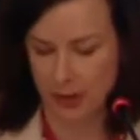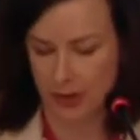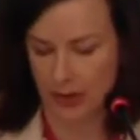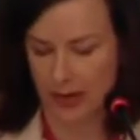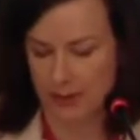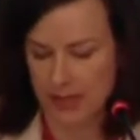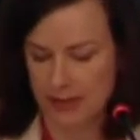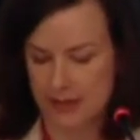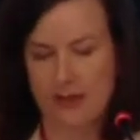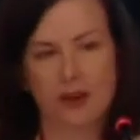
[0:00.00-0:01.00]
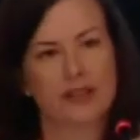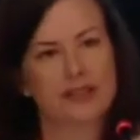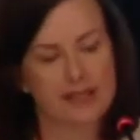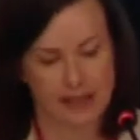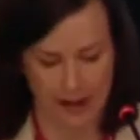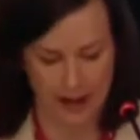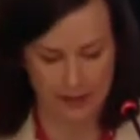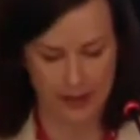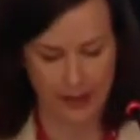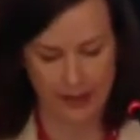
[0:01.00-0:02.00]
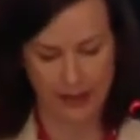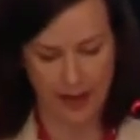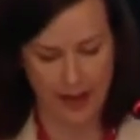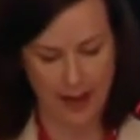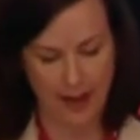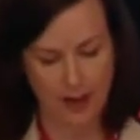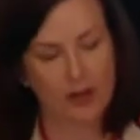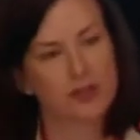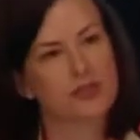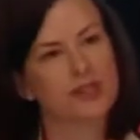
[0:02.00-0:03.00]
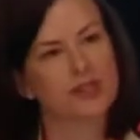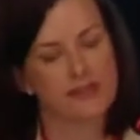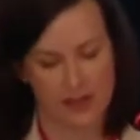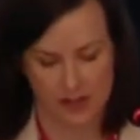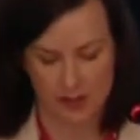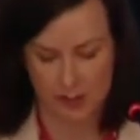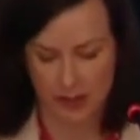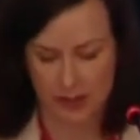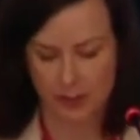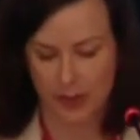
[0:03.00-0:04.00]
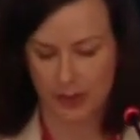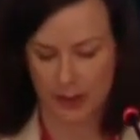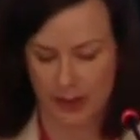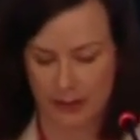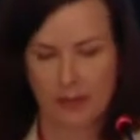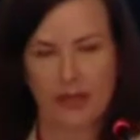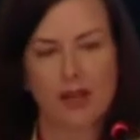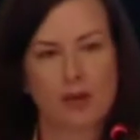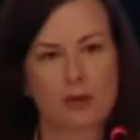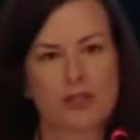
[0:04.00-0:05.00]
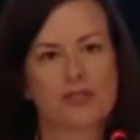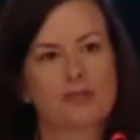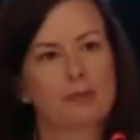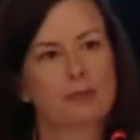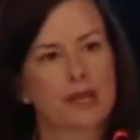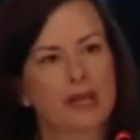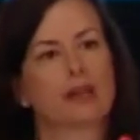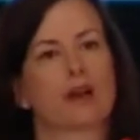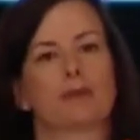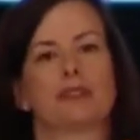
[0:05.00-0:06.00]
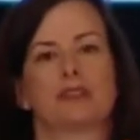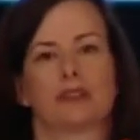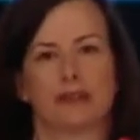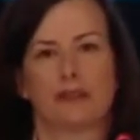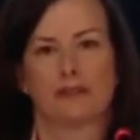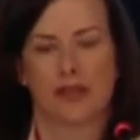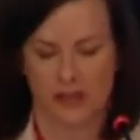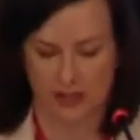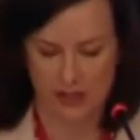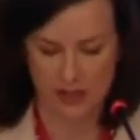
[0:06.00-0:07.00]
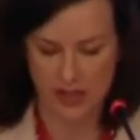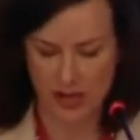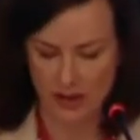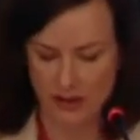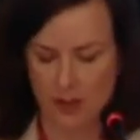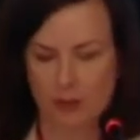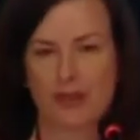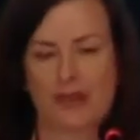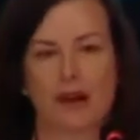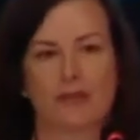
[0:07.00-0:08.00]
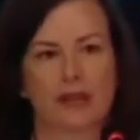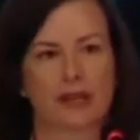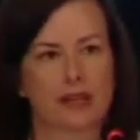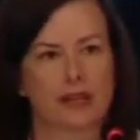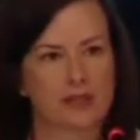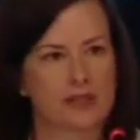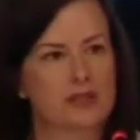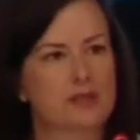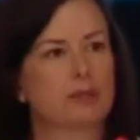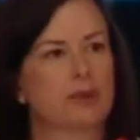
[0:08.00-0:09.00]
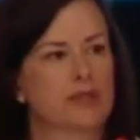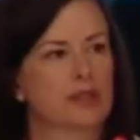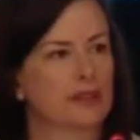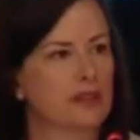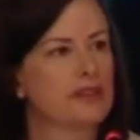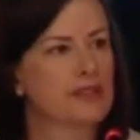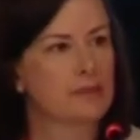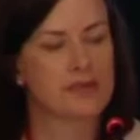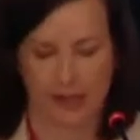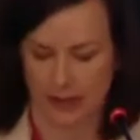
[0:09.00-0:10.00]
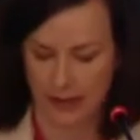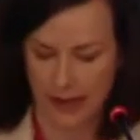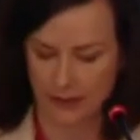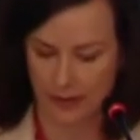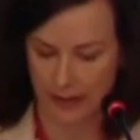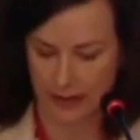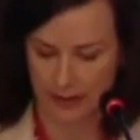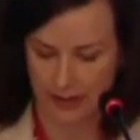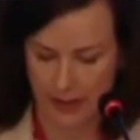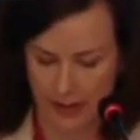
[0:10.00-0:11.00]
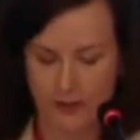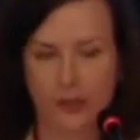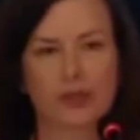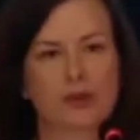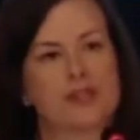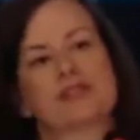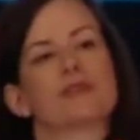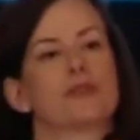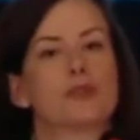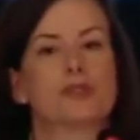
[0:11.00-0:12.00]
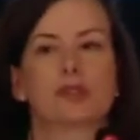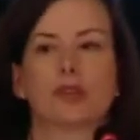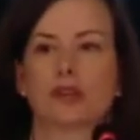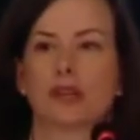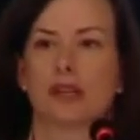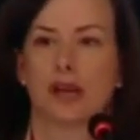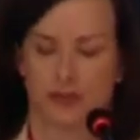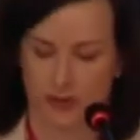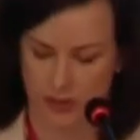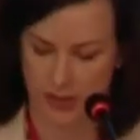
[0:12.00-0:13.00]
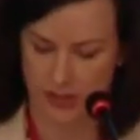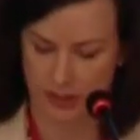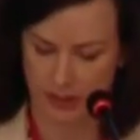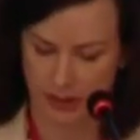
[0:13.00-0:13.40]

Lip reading: program is our India-Africa Agriculture Innovations Bridge Program, which is picking up Indian innovations and sharing them with African countries, and particularly in sub-Saharan Africa, for increased food security and nutrition.